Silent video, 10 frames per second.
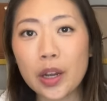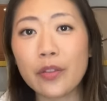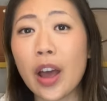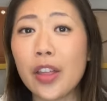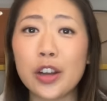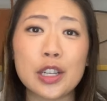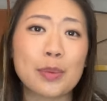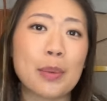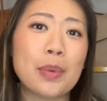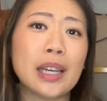if others
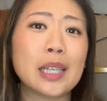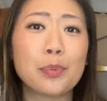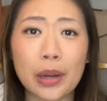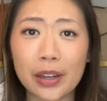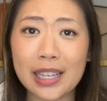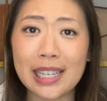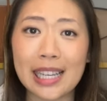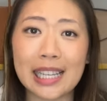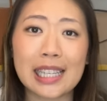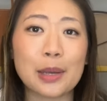might be
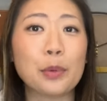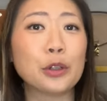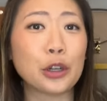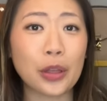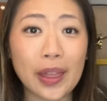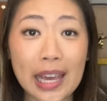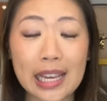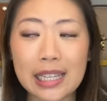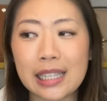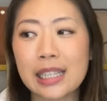experiencing similar
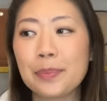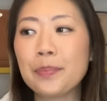things